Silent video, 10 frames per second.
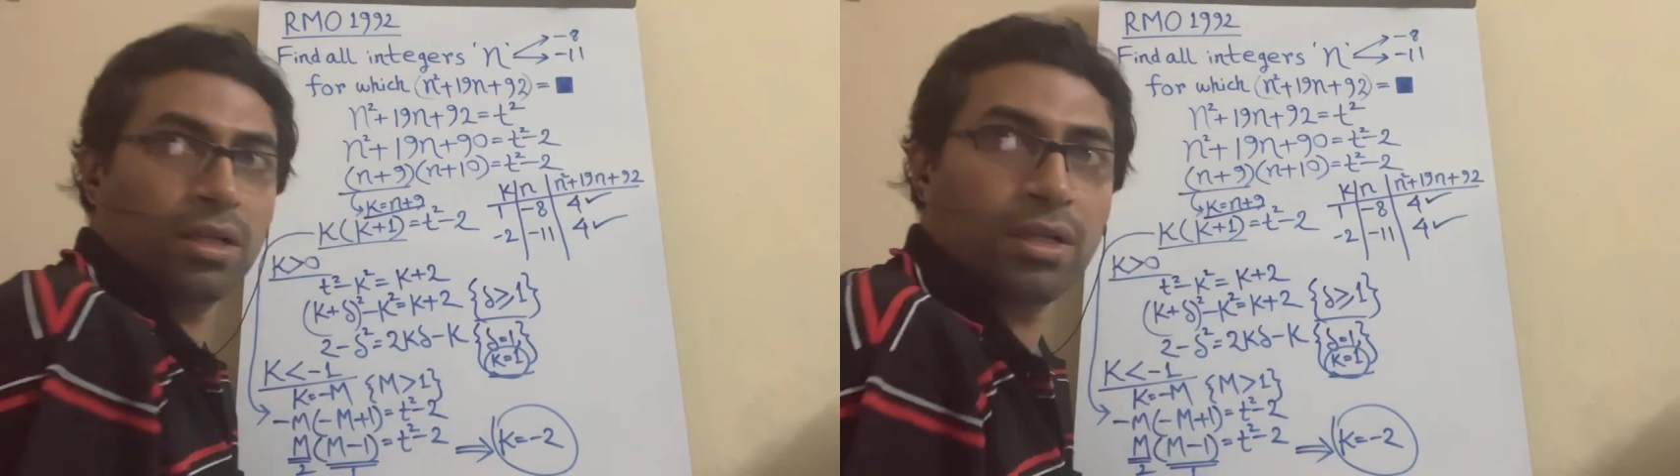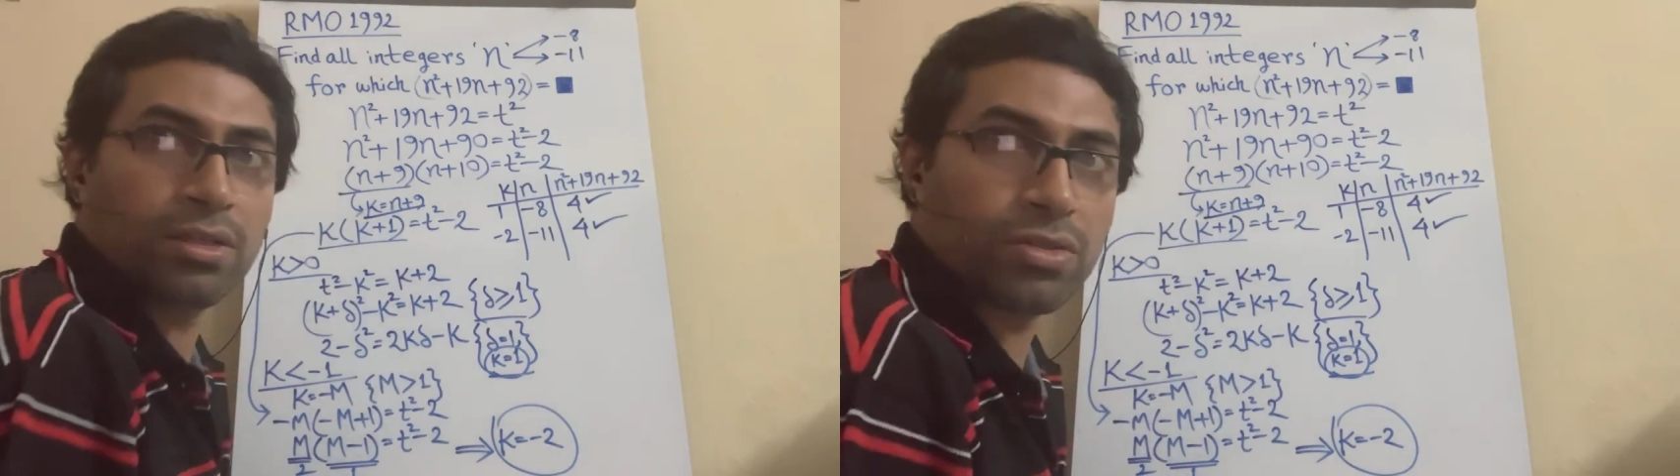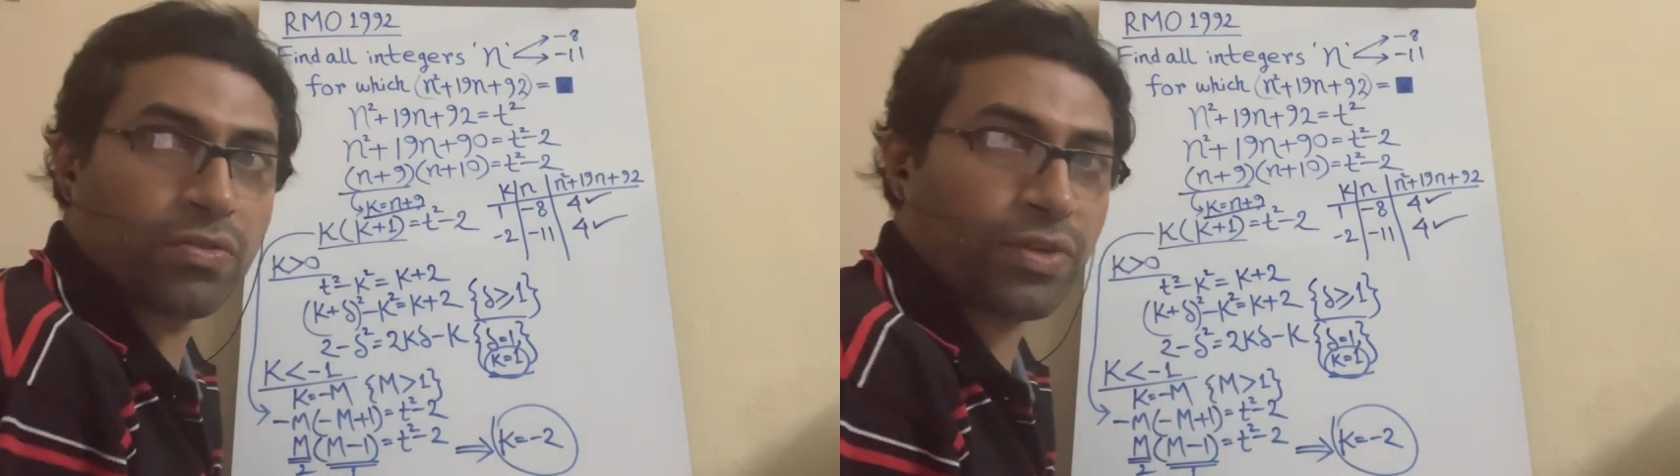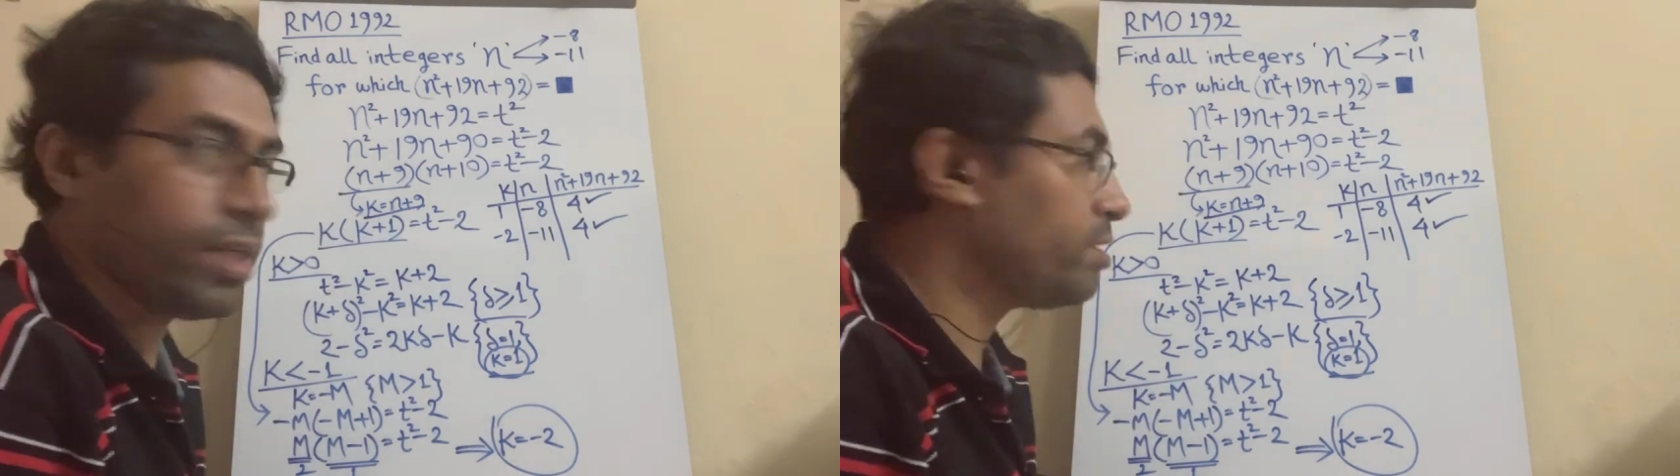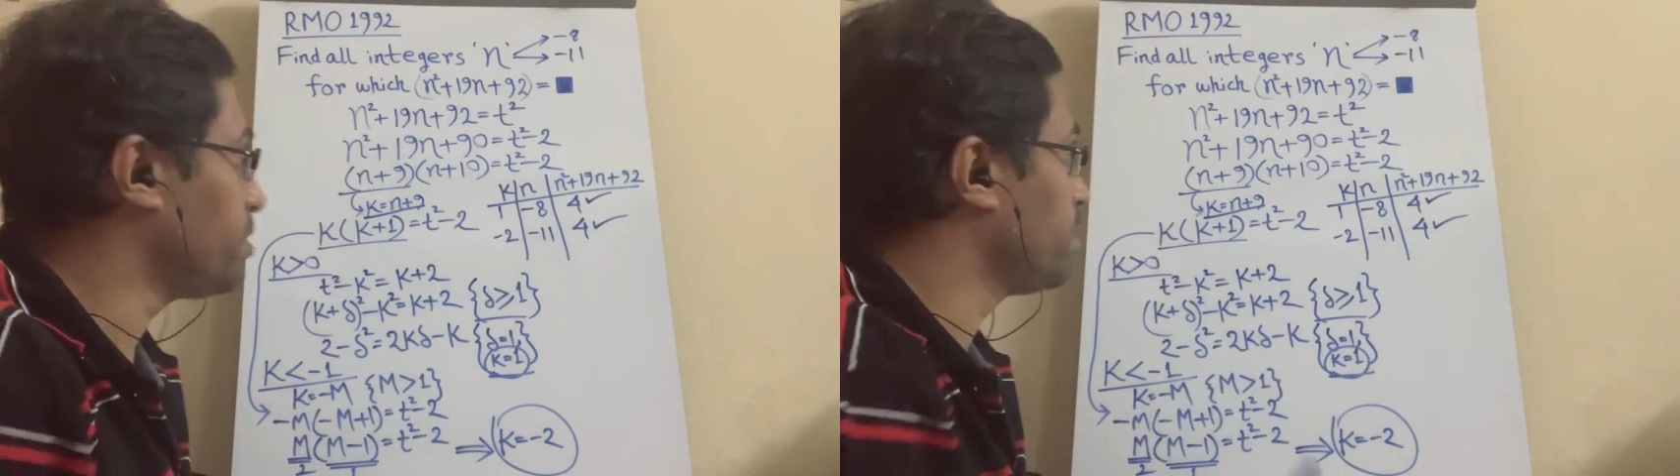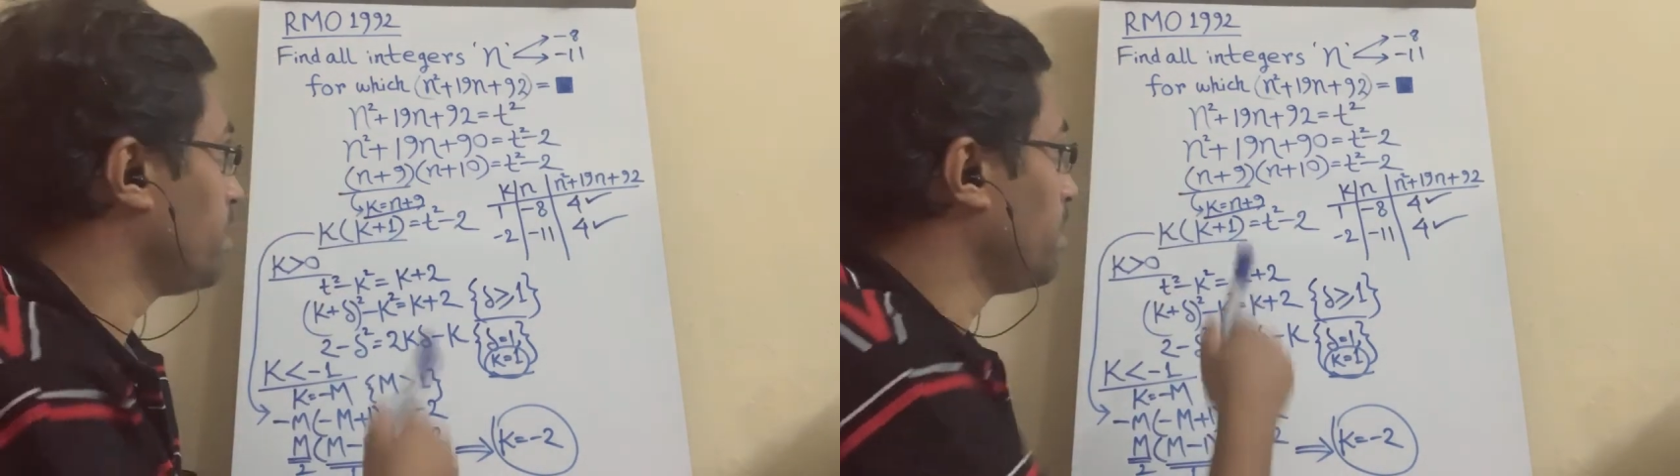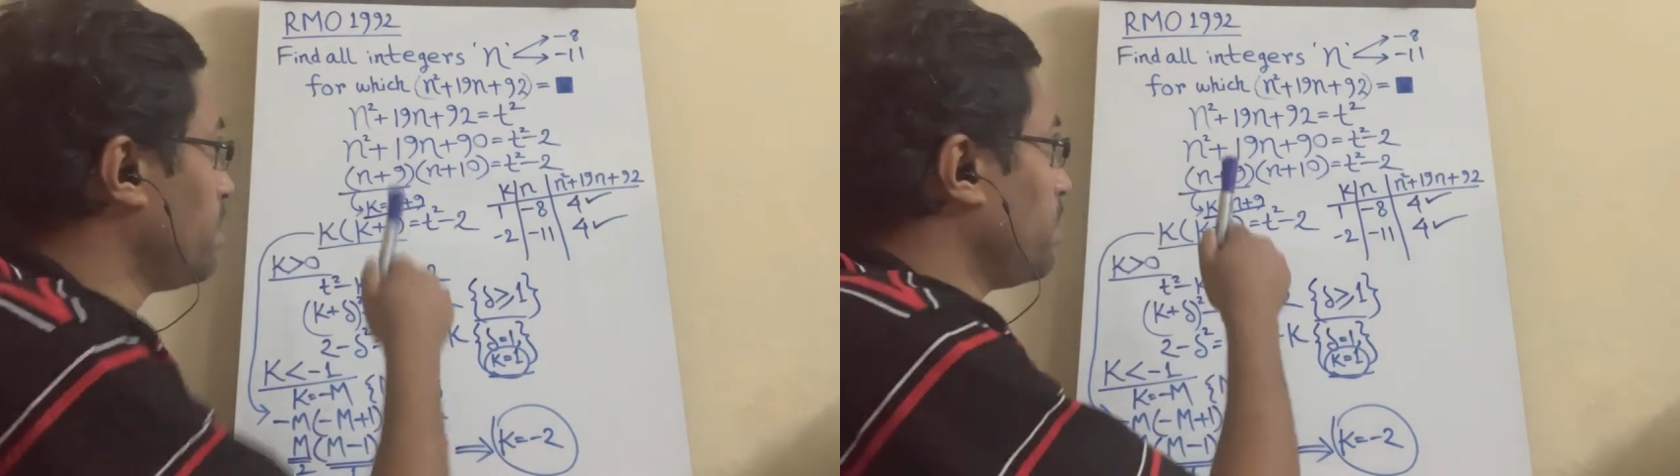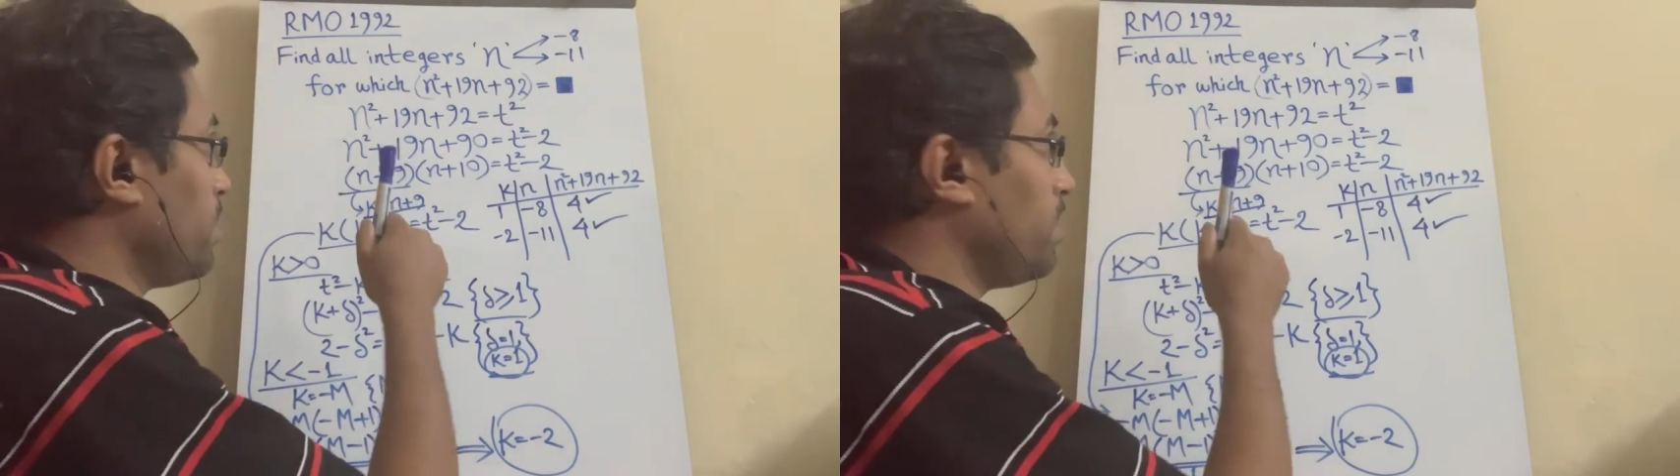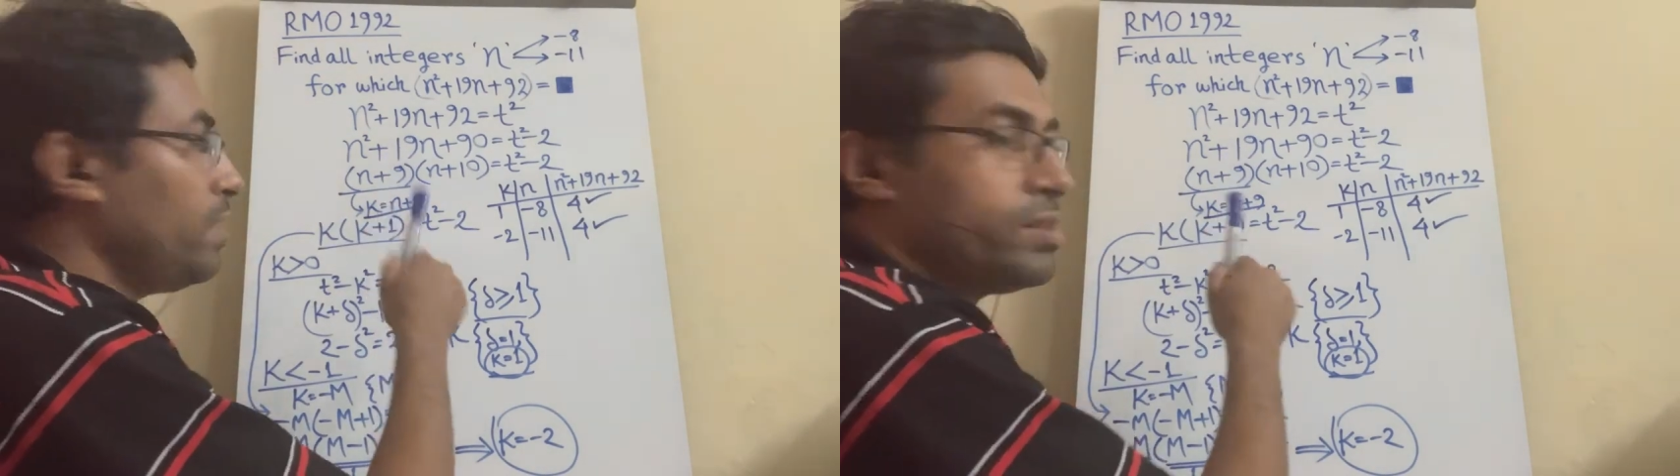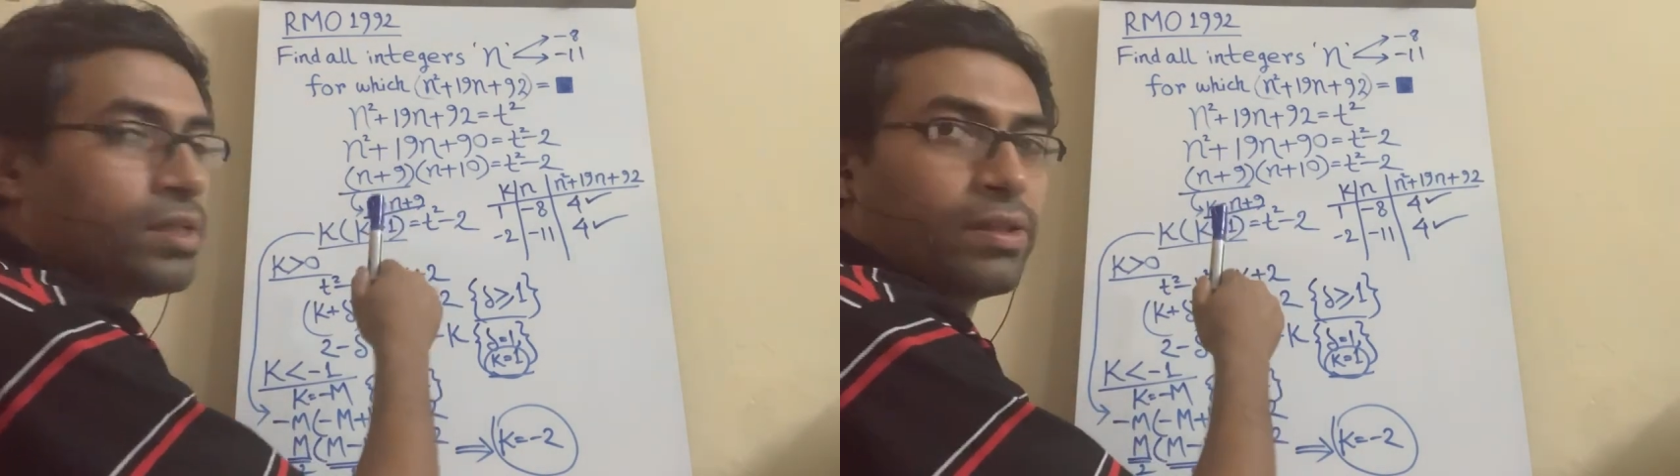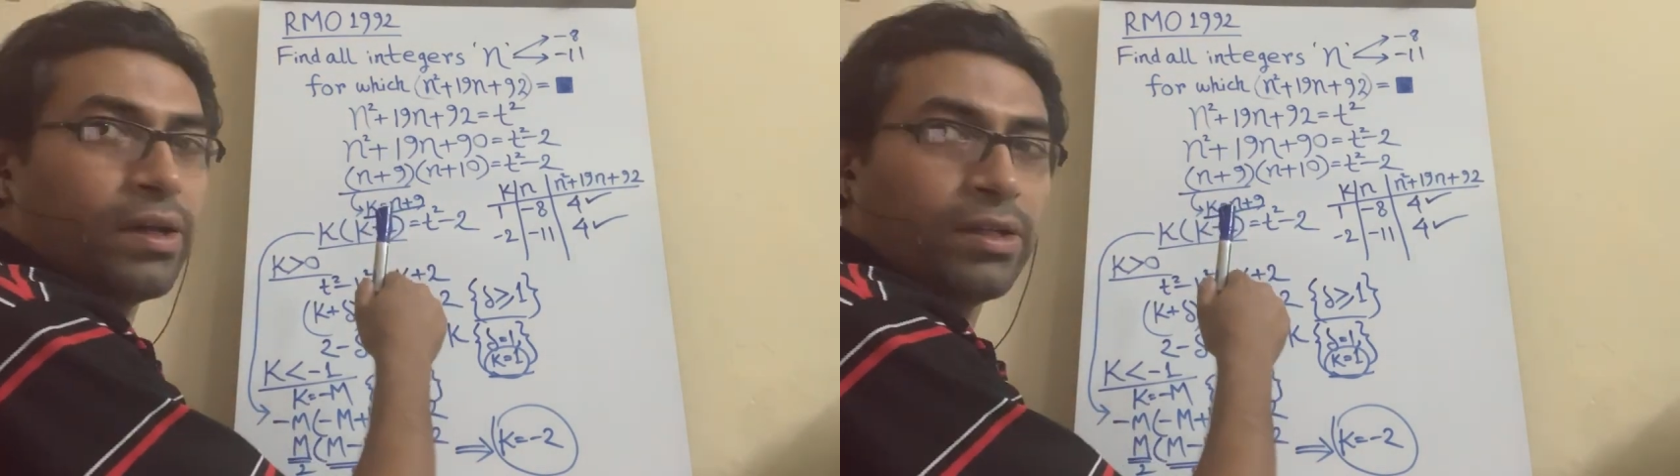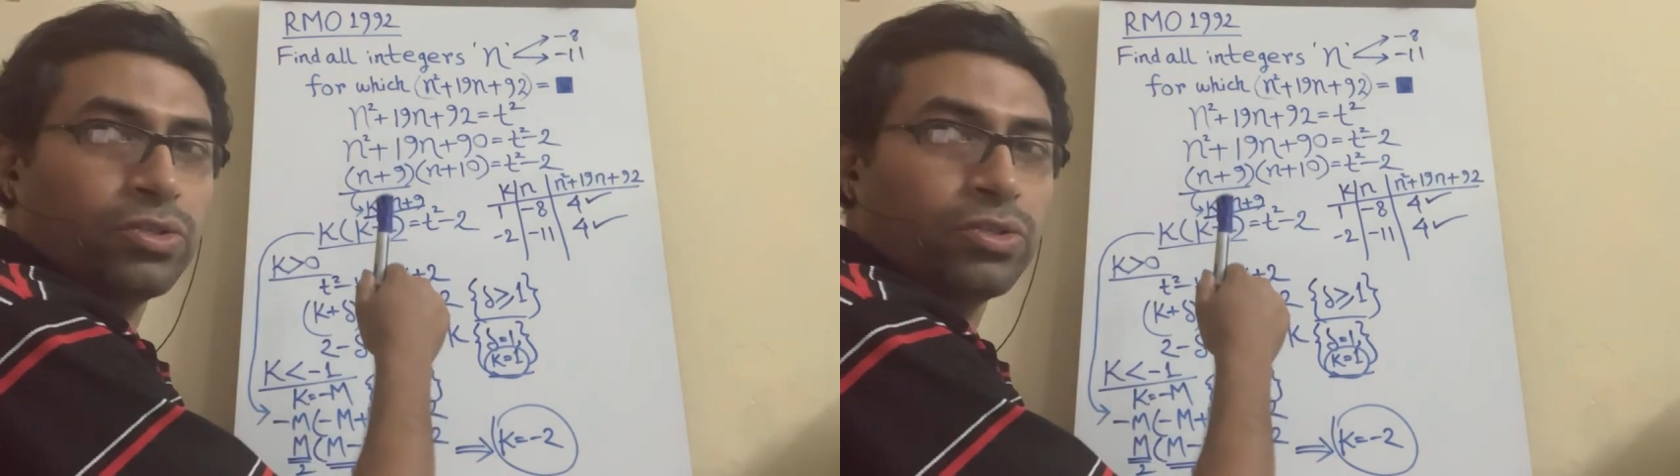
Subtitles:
So friends, these are the